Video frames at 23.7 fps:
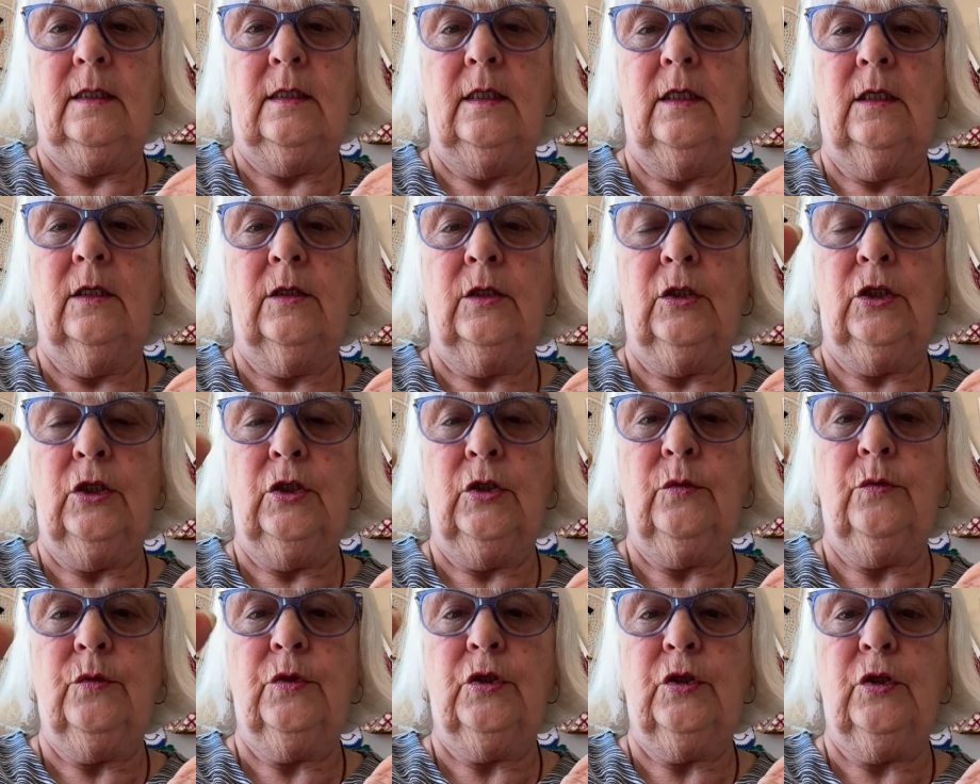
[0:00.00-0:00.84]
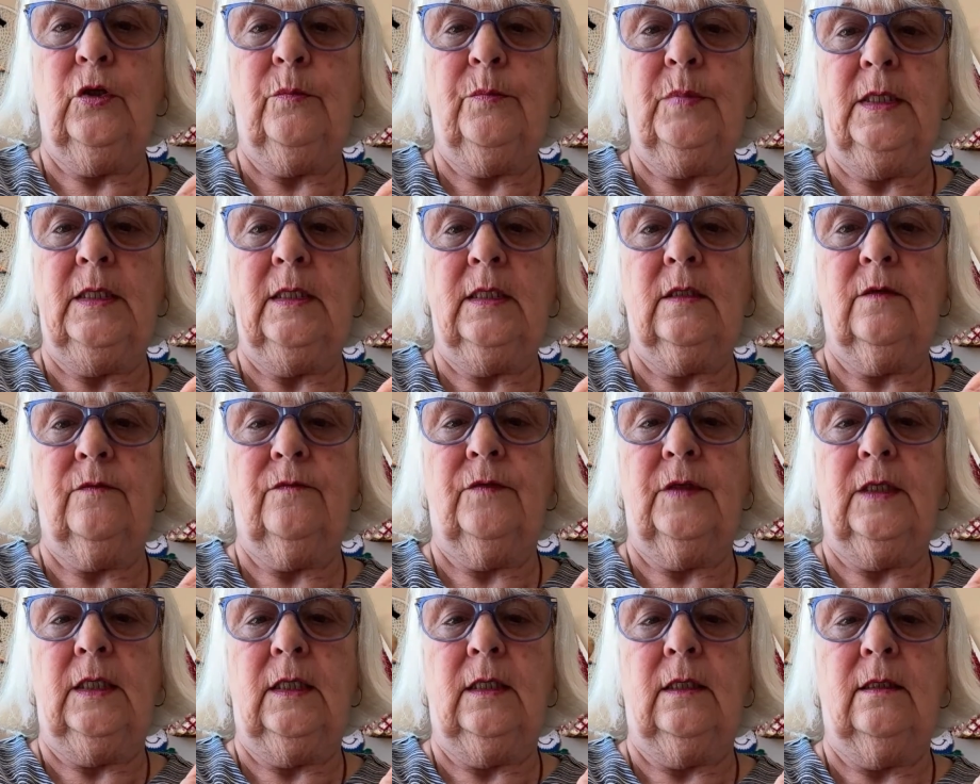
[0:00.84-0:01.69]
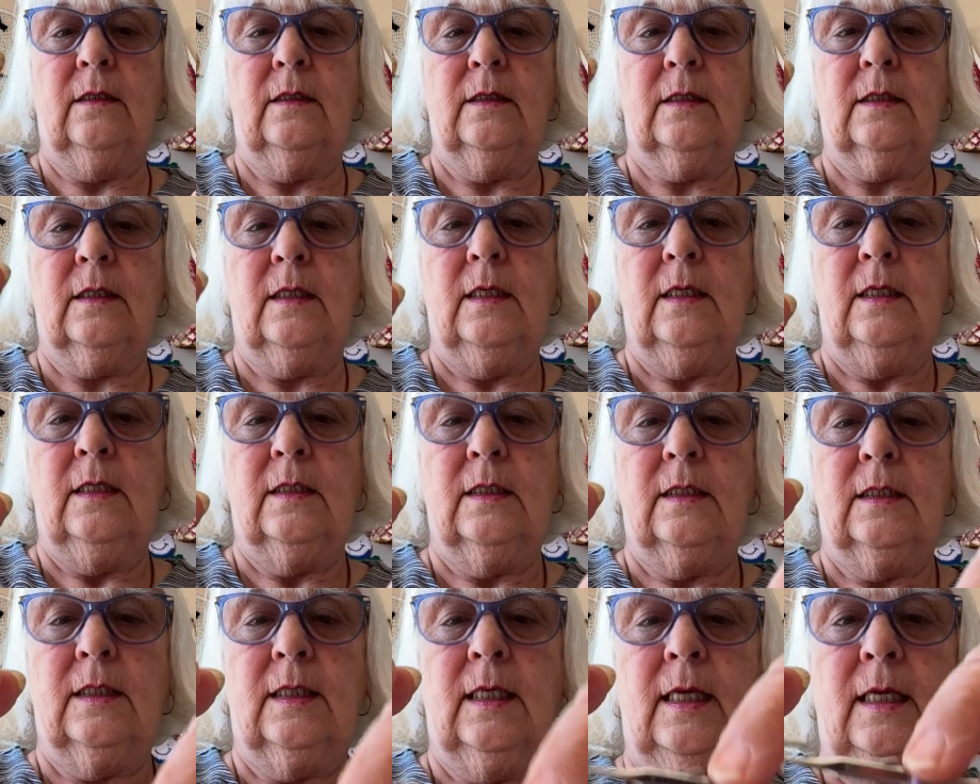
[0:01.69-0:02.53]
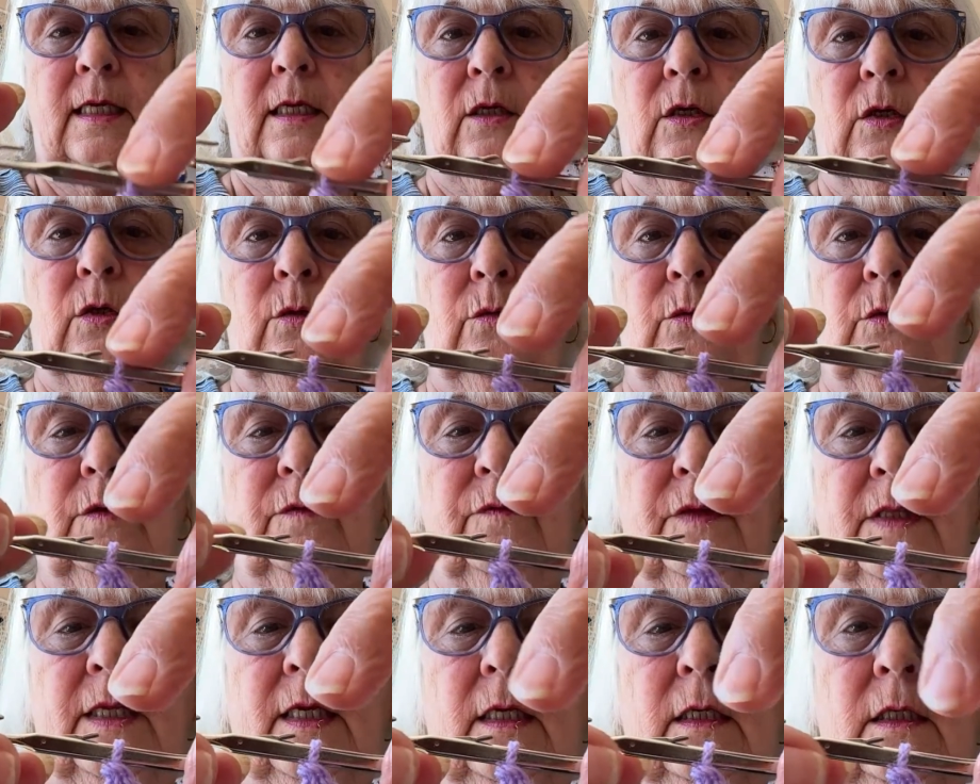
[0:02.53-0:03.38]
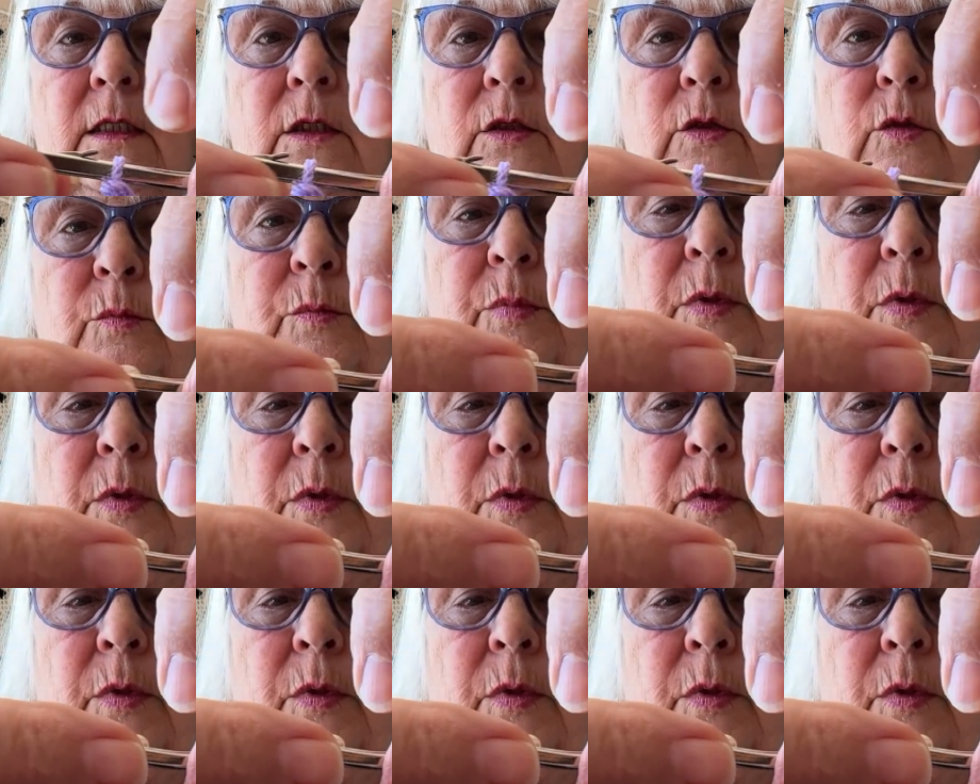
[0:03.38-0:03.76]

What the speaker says: You're going to use your pincer fingers to take hold of that loop